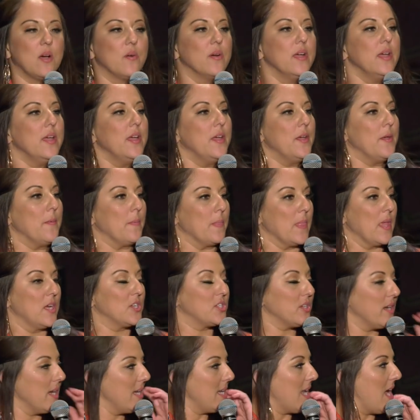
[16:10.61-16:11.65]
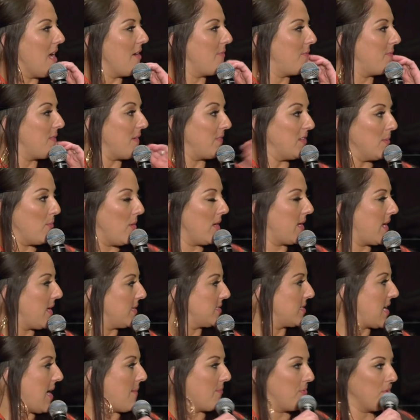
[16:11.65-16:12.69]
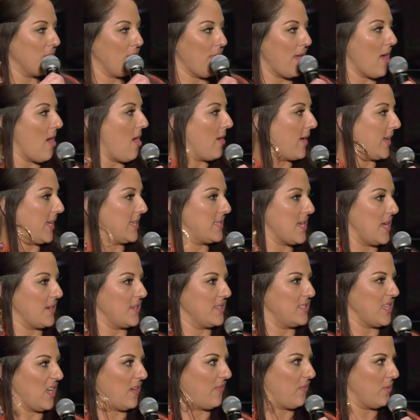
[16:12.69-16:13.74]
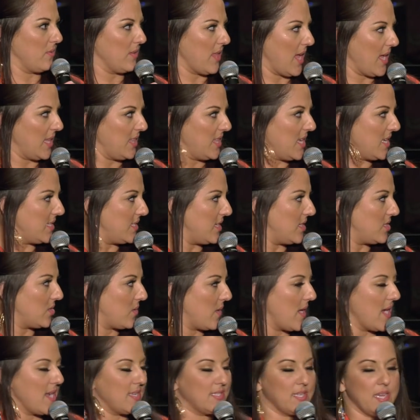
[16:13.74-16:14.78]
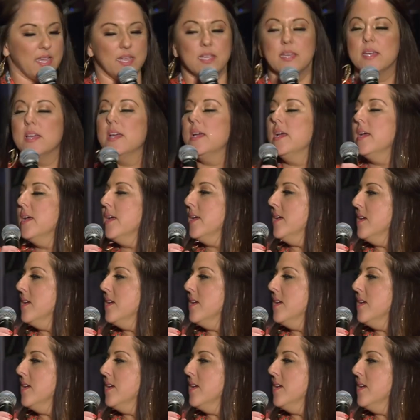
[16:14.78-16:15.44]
So sure enough, 50 more kids come through. They all get a ton of stuff. And we're like, this is crazy.